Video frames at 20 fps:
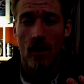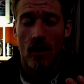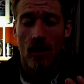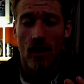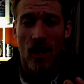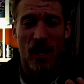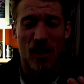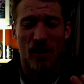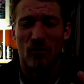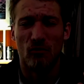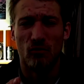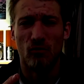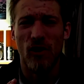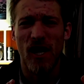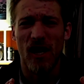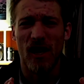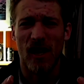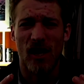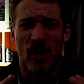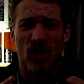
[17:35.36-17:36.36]
it could
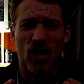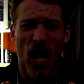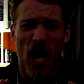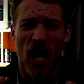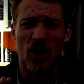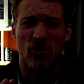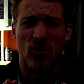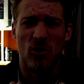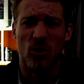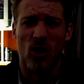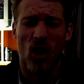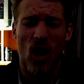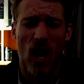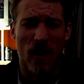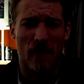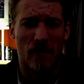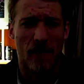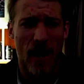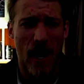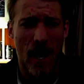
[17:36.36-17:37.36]
really change your
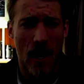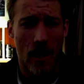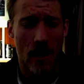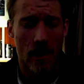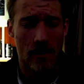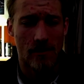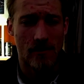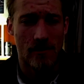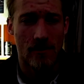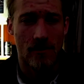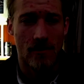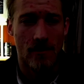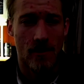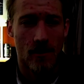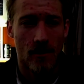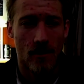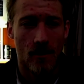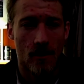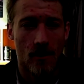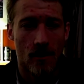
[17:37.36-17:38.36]
life, and
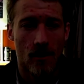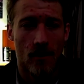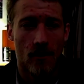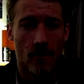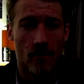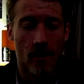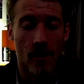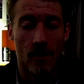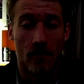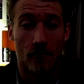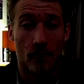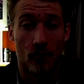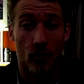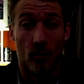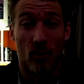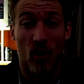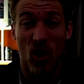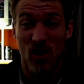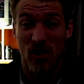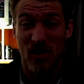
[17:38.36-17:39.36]
either for a
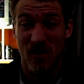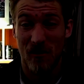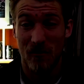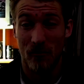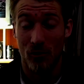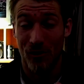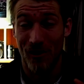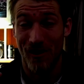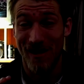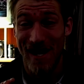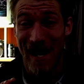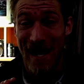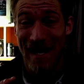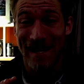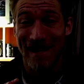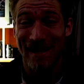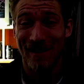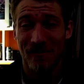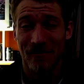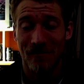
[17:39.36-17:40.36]
positive or a
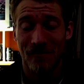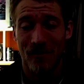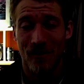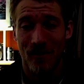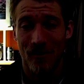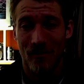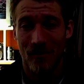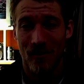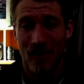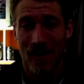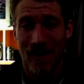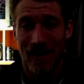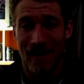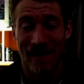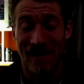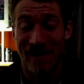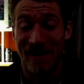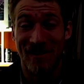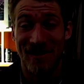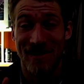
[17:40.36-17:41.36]
negative, and
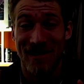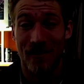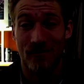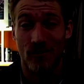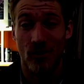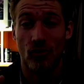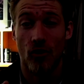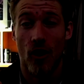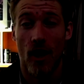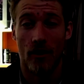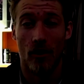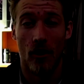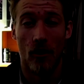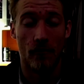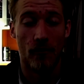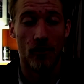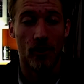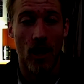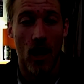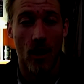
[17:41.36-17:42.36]
then you just have to try and
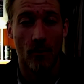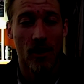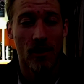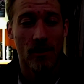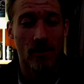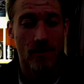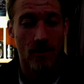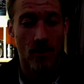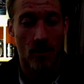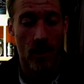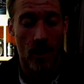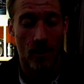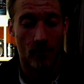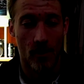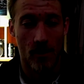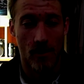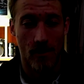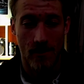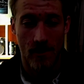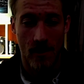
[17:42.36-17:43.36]
overcome it. So that
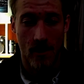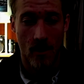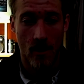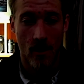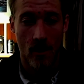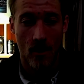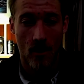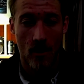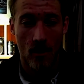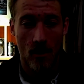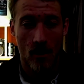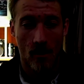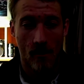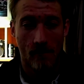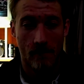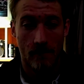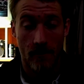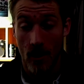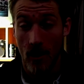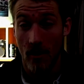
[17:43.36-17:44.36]
was
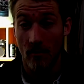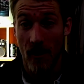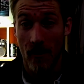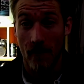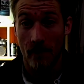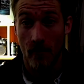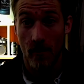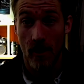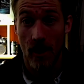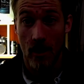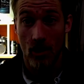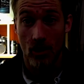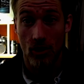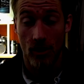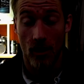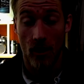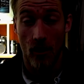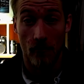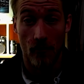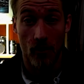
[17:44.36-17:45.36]
very big for me,
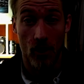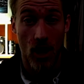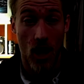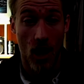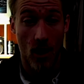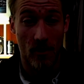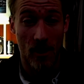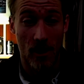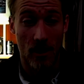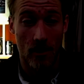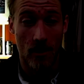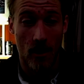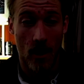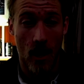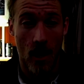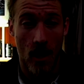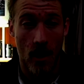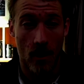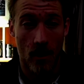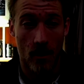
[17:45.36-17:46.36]
actually, overcoming
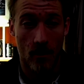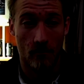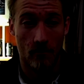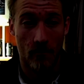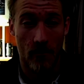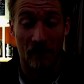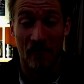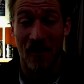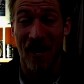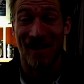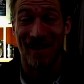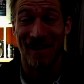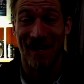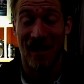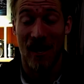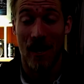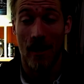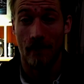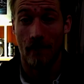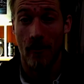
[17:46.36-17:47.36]
the fact
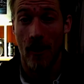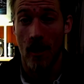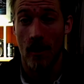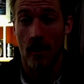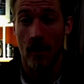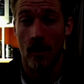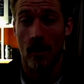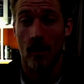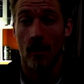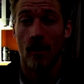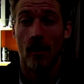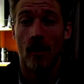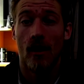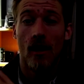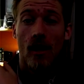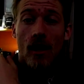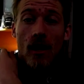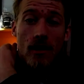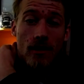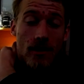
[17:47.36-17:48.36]
that I've had a
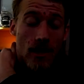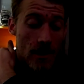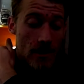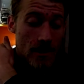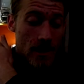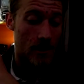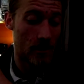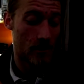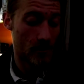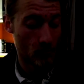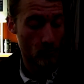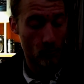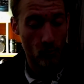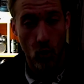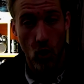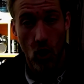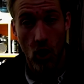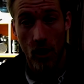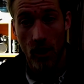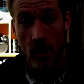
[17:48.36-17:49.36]
titanium
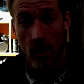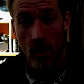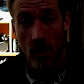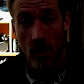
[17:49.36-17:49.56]
rod